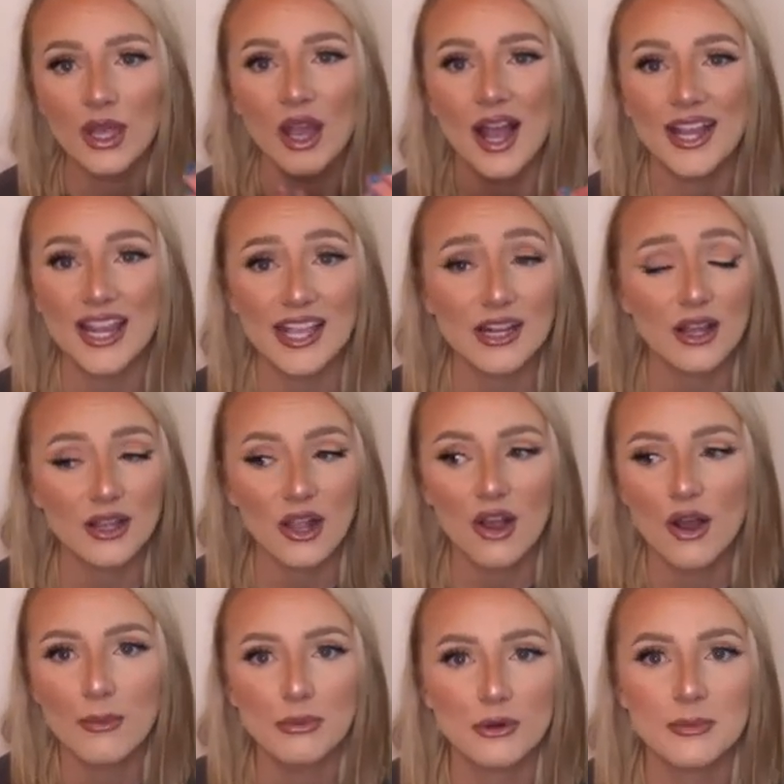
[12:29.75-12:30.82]
Again, I
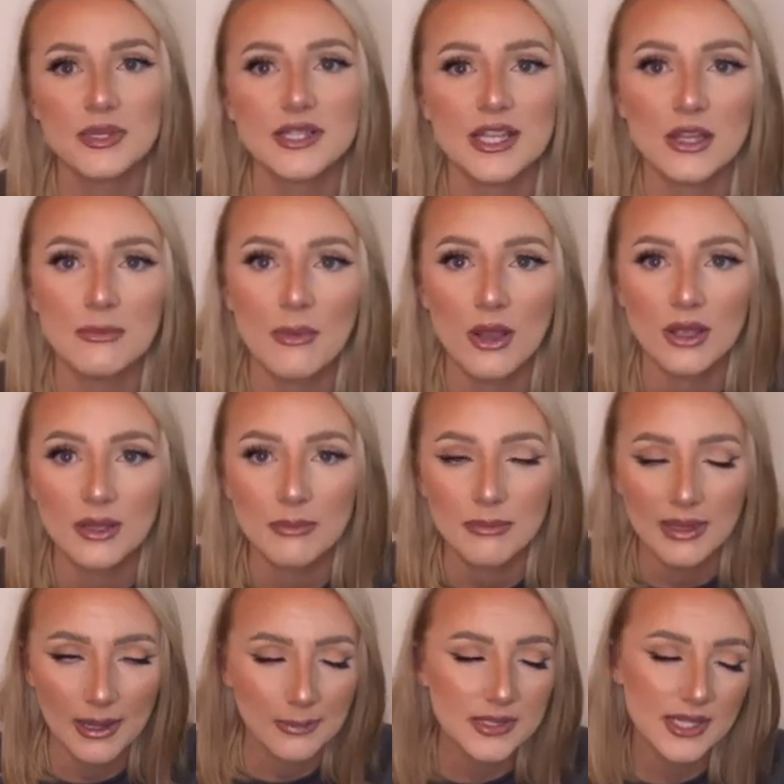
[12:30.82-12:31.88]
can't promise that you might
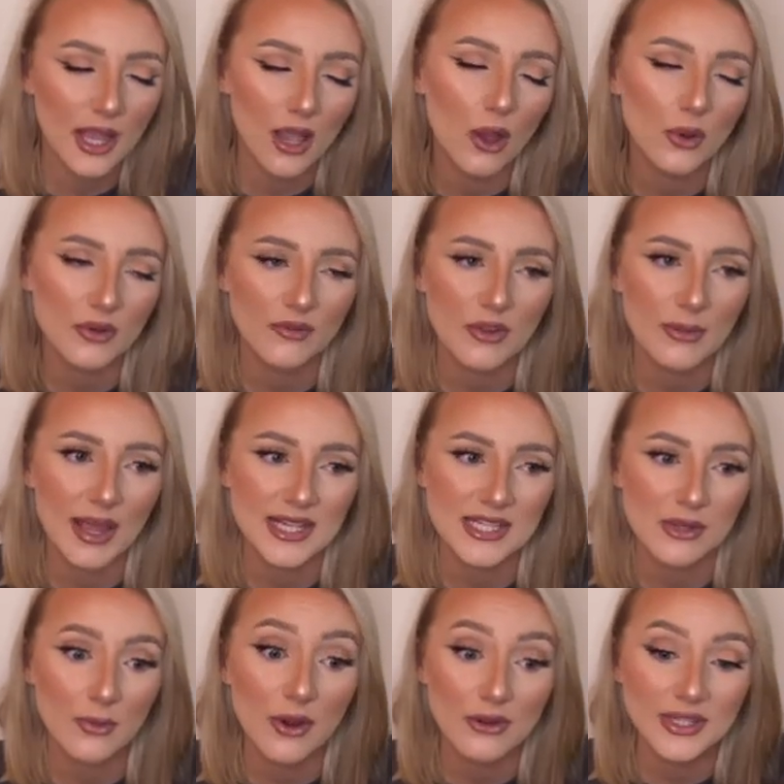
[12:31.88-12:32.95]
be able to get hold of them, as they
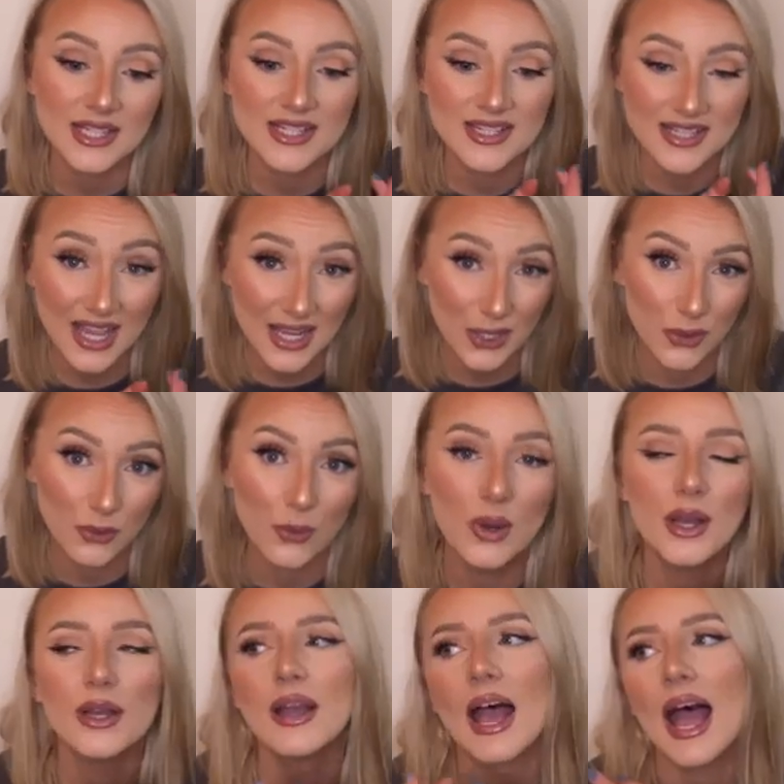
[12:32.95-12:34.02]
were in the sale
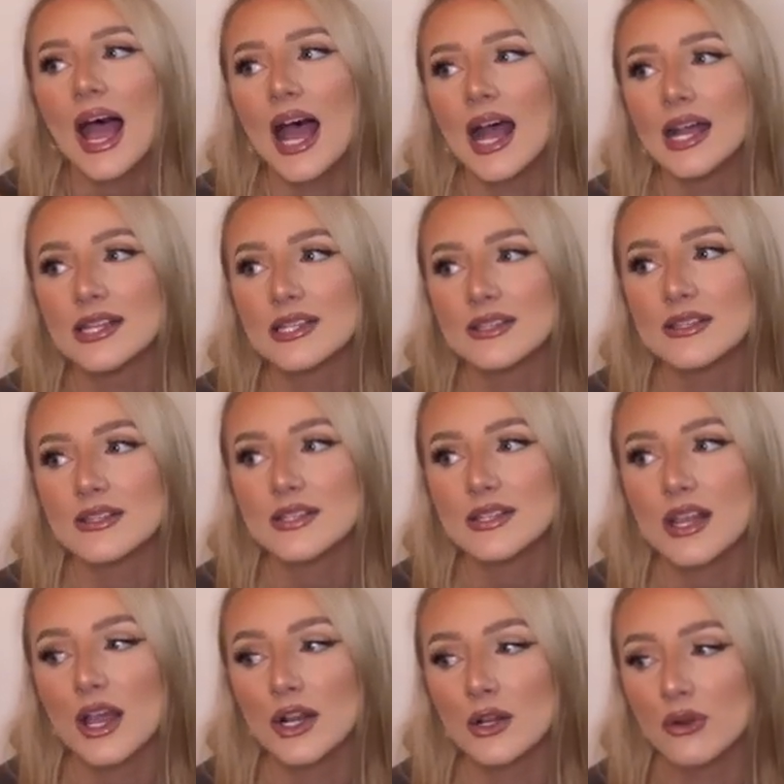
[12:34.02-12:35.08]
and
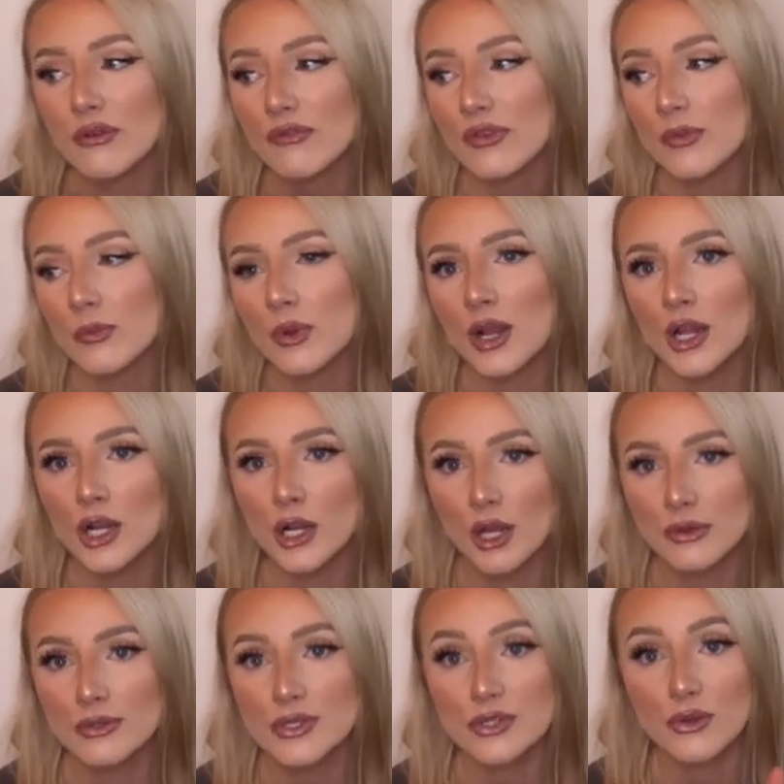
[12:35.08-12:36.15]
a lot of them were like low
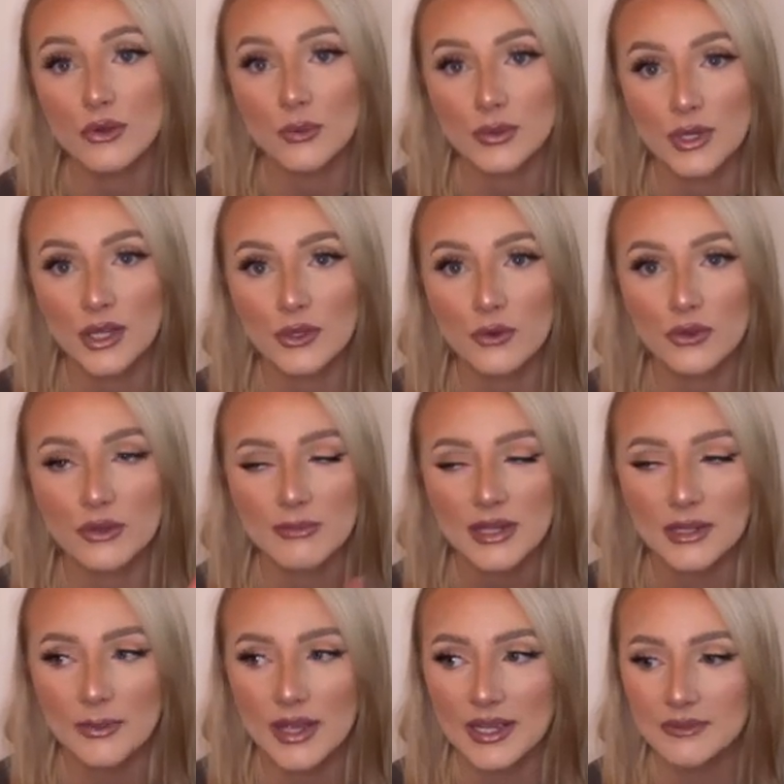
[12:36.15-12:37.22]
stock when I got them
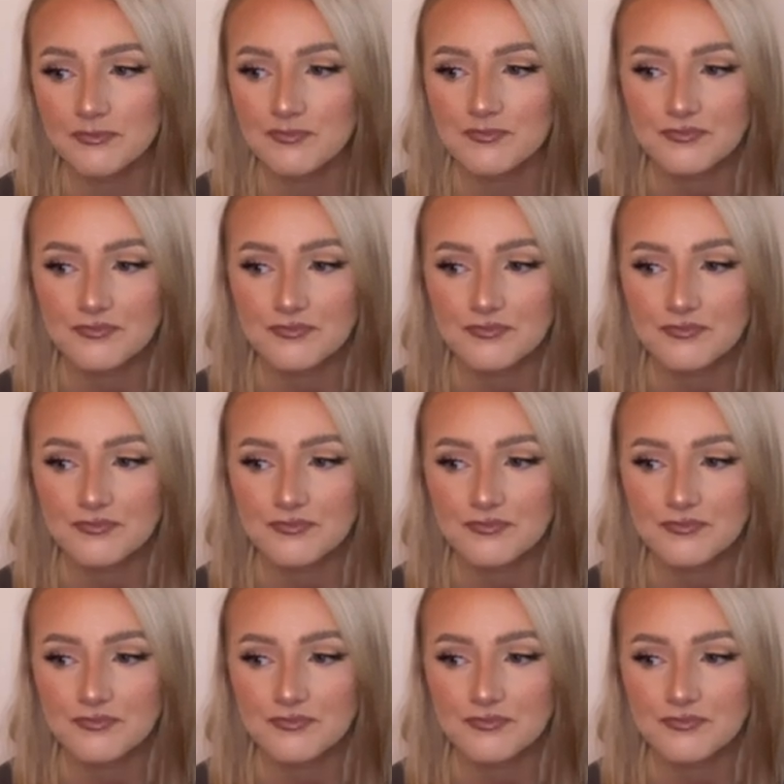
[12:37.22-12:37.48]
anyway.